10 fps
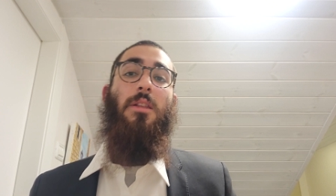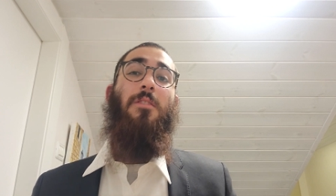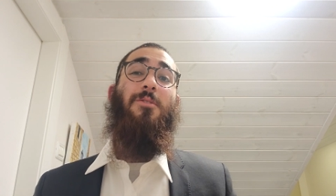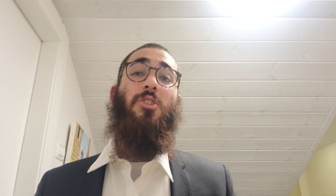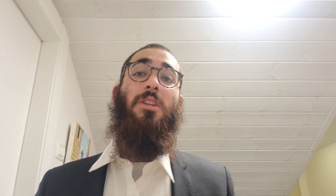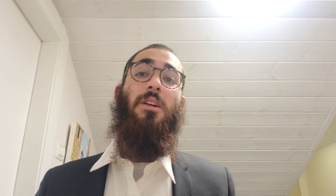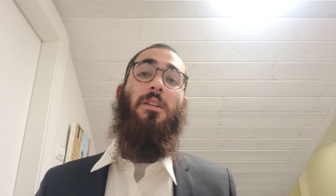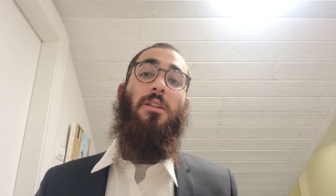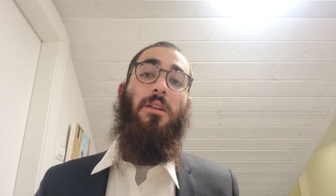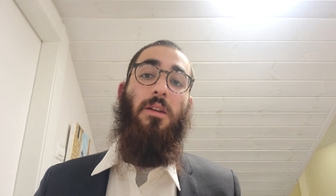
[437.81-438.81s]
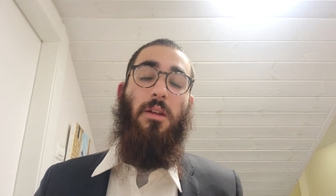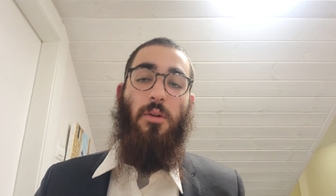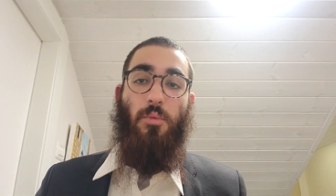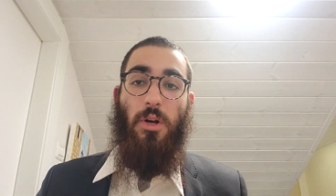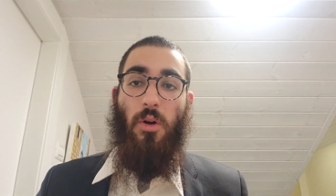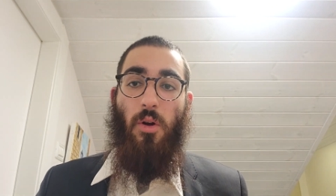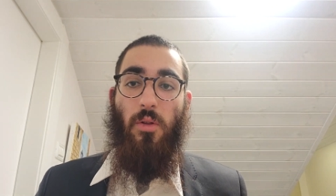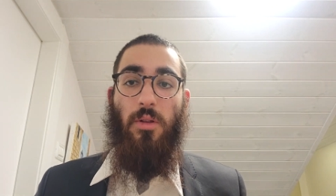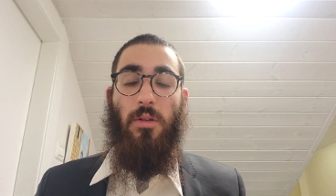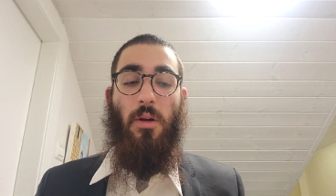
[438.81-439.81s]
The Mashiach, we are
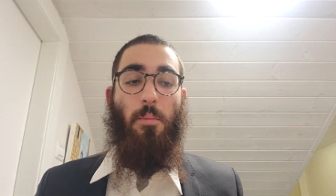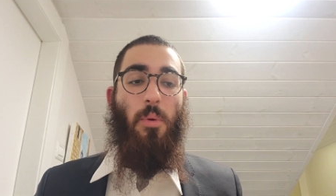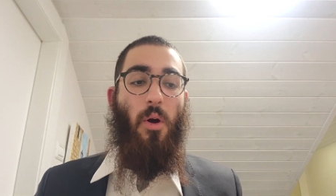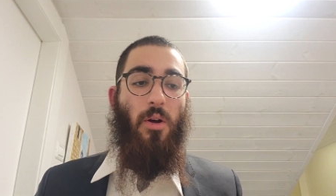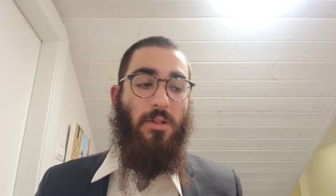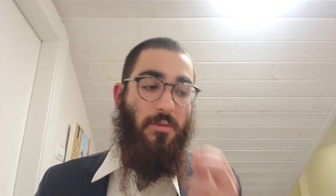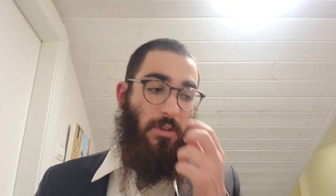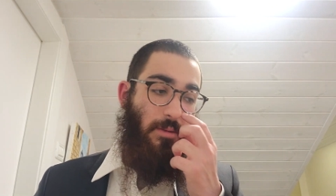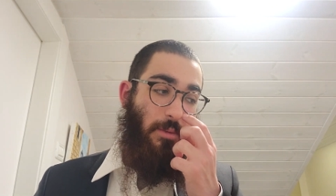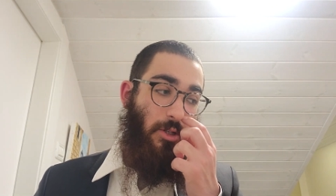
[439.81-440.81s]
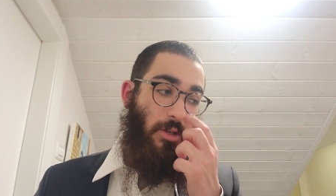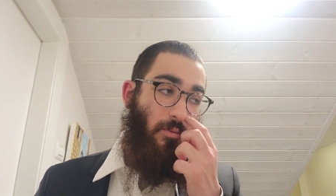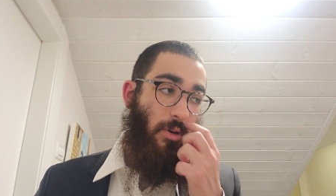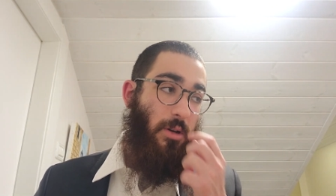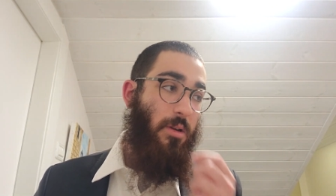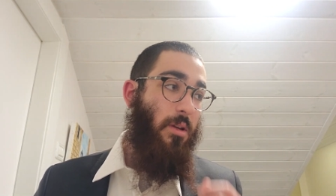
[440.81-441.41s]
all a part of this mission where,